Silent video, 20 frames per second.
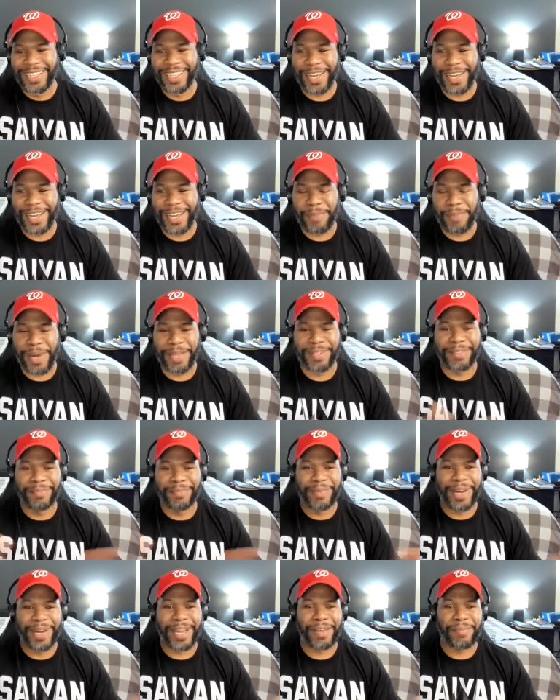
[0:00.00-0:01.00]
Uh, my
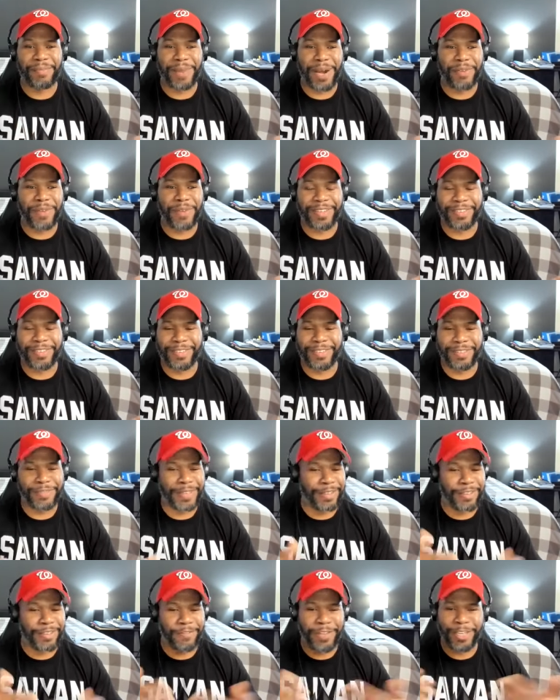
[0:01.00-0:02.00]
my my wife is
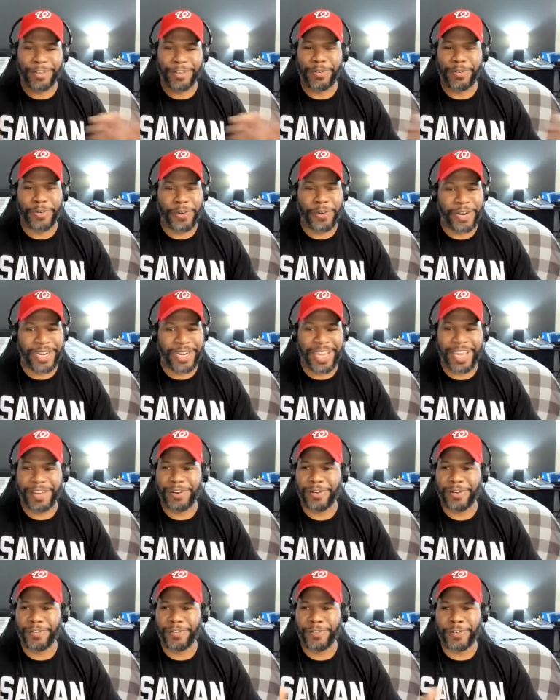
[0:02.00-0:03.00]
the event
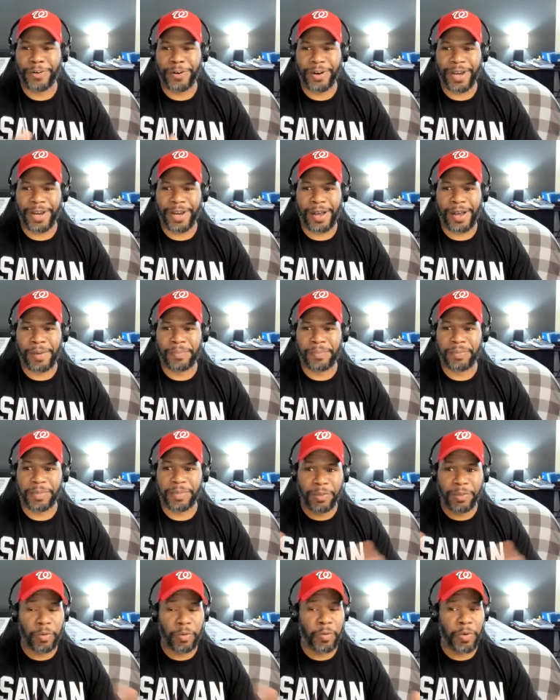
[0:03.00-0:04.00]
coordinator for um,
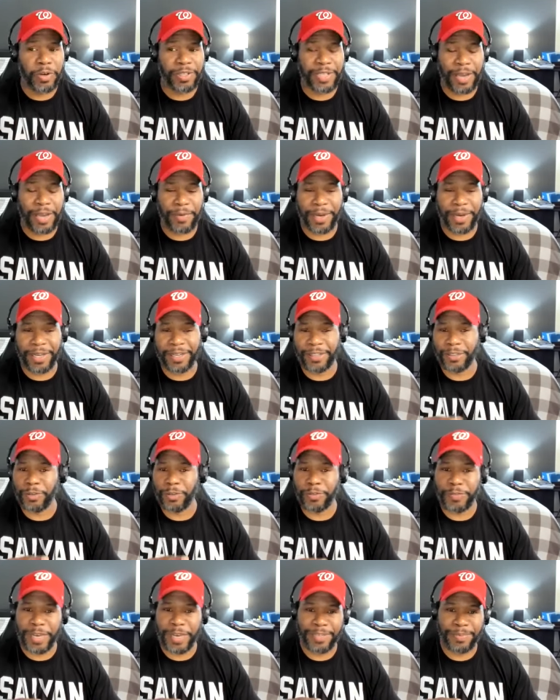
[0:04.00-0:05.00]
who works directly
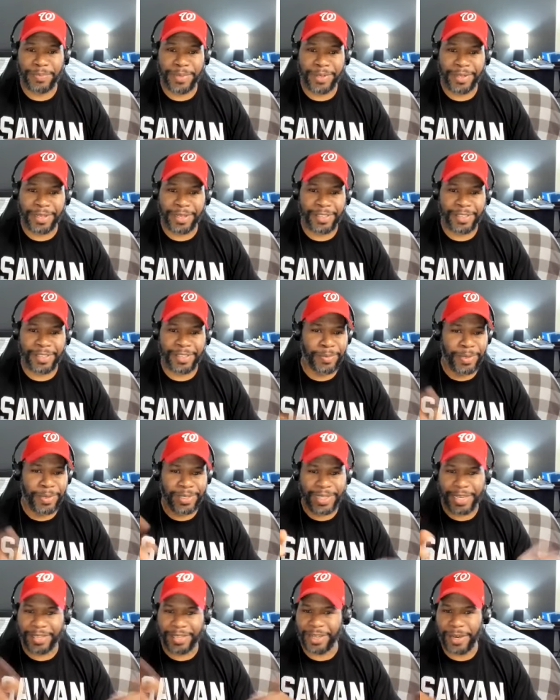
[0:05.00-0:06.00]
through Facebook, and she
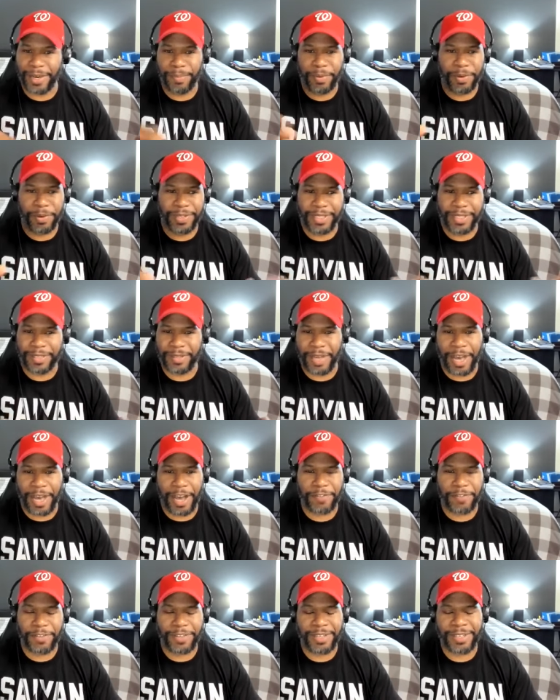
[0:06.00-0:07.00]
runs like a couple of these
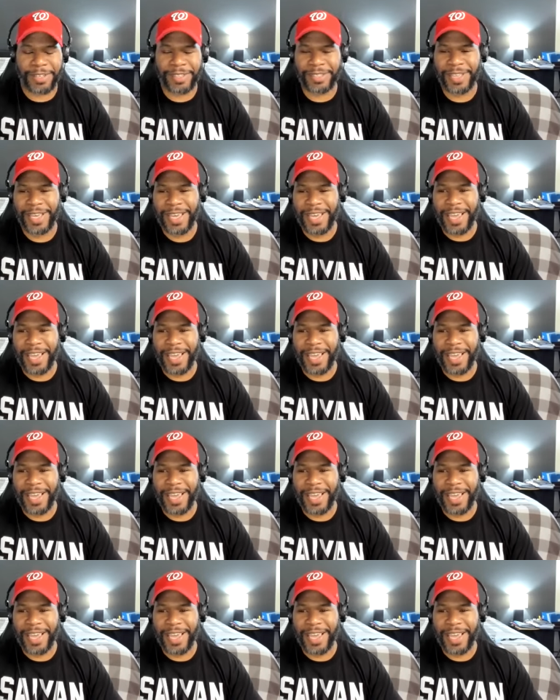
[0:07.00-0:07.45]
offices.